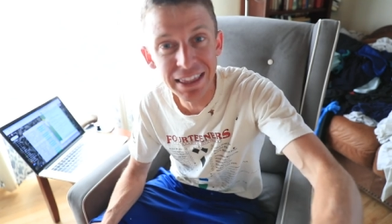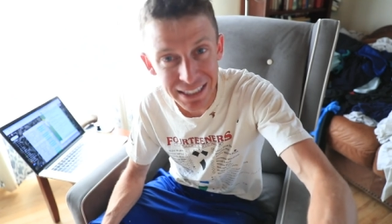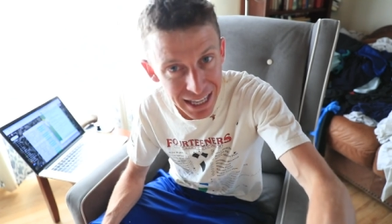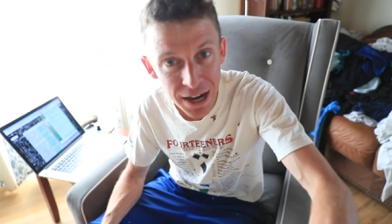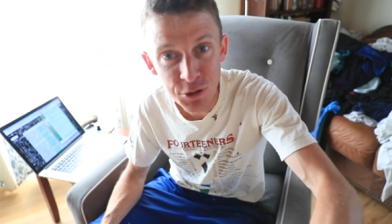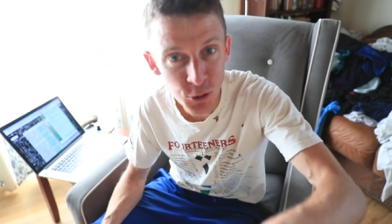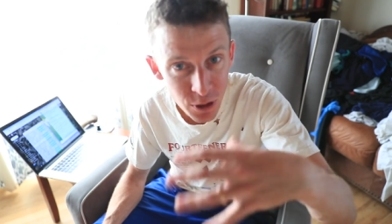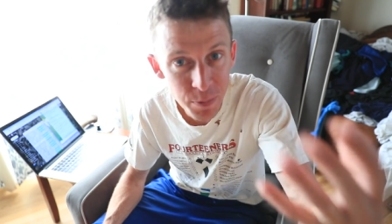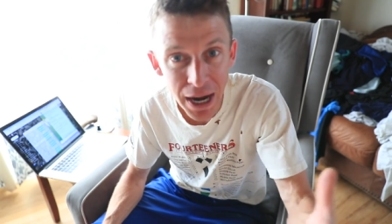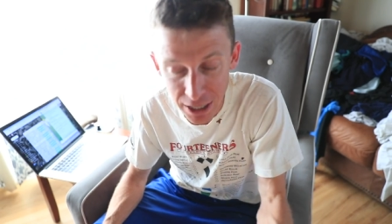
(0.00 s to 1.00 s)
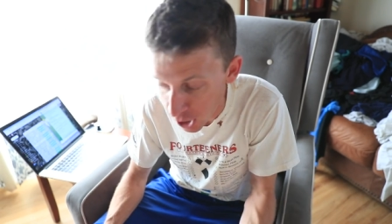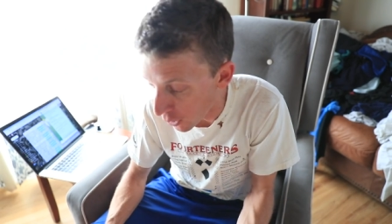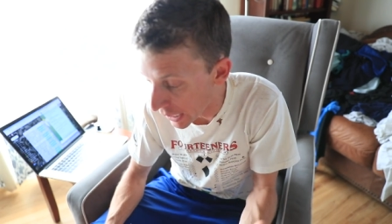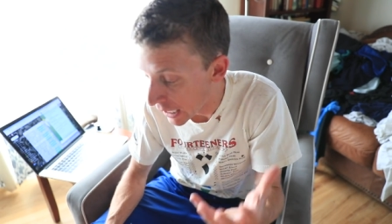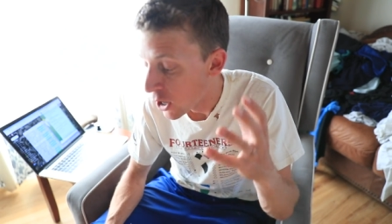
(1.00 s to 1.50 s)
get the live stream back
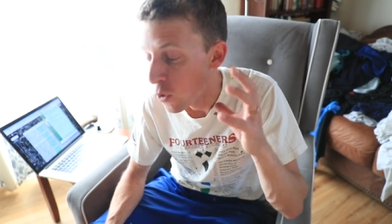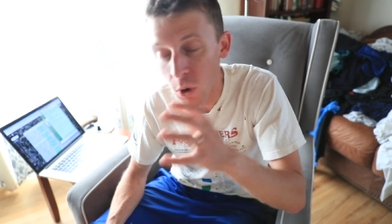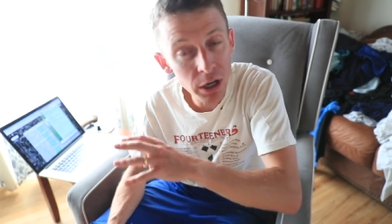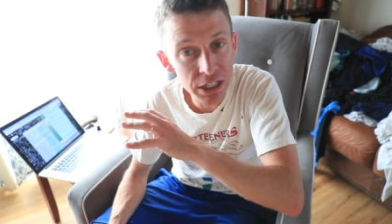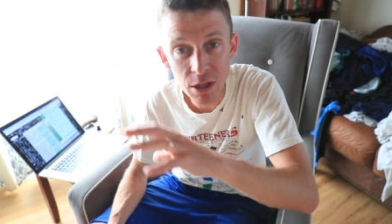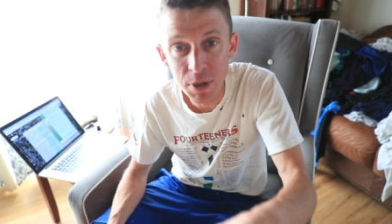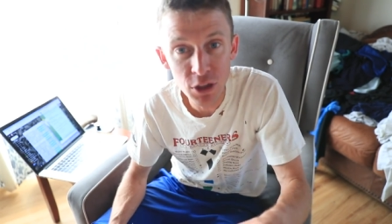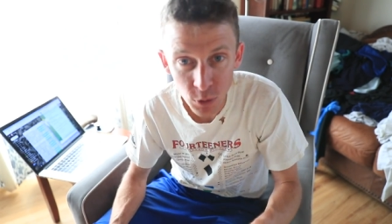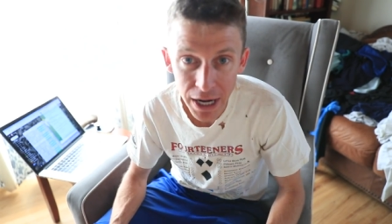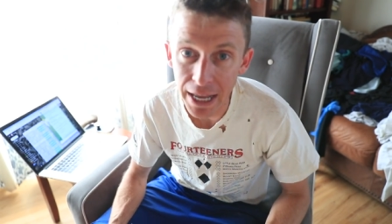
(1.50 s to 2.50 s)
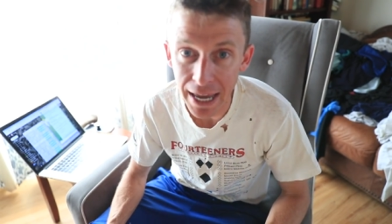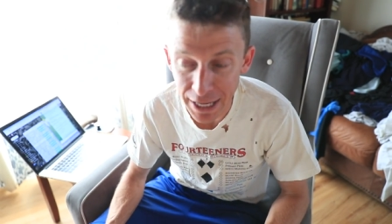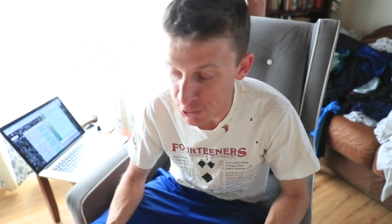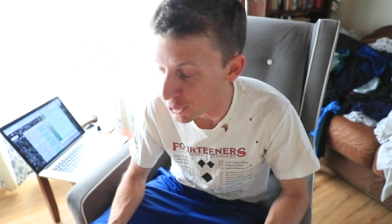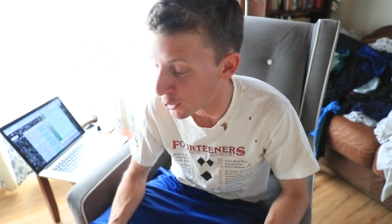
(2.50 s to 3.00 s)
going, we'll get them in the right
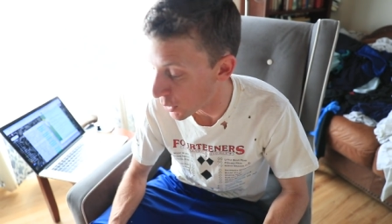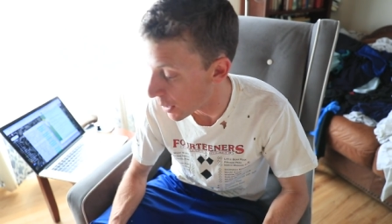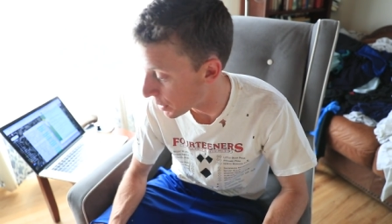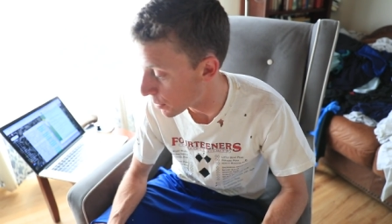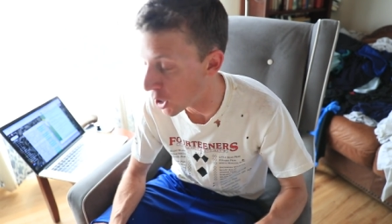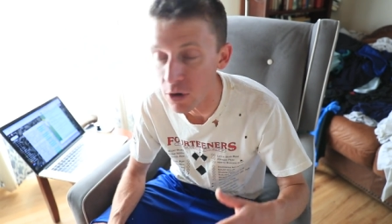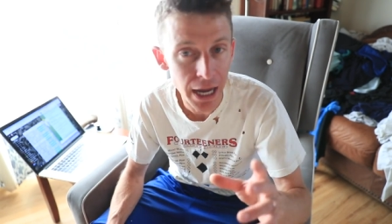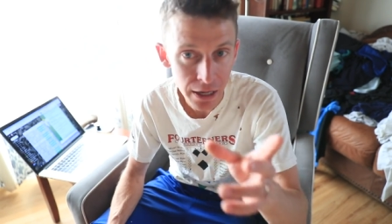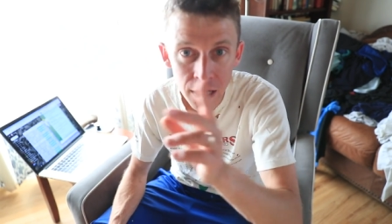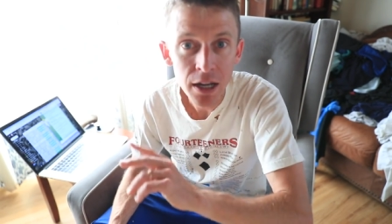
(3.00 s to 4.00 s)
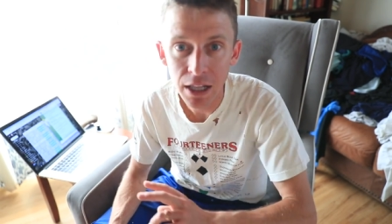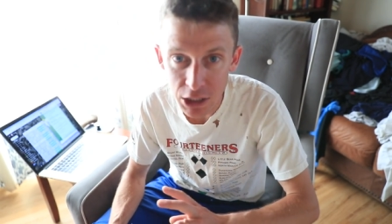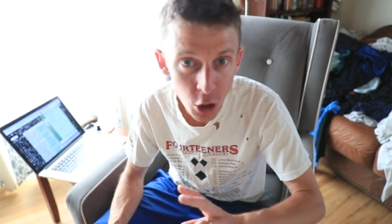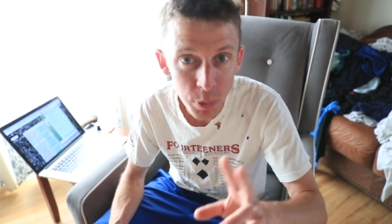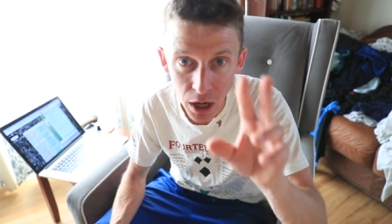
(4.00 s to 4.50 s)
hands to the right people. Okay,
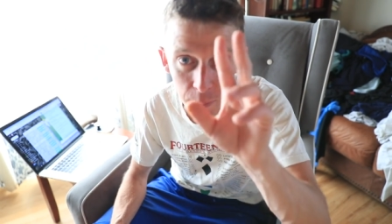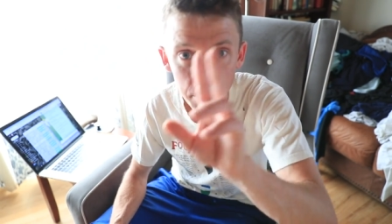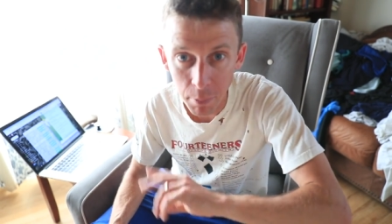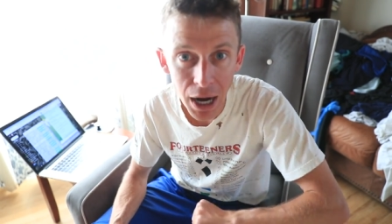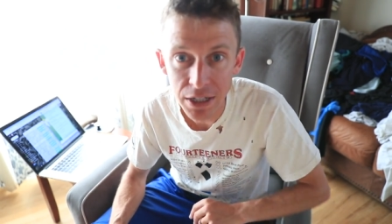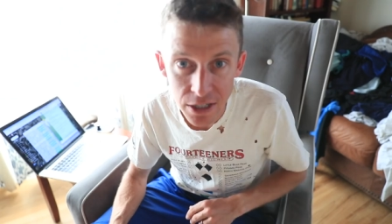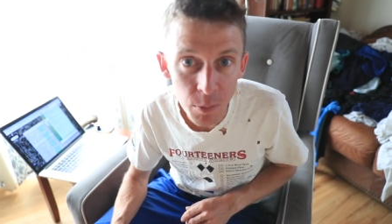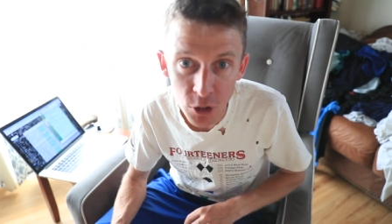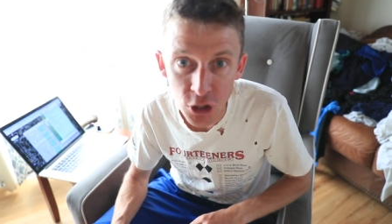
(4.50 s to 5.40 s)
let's open up box number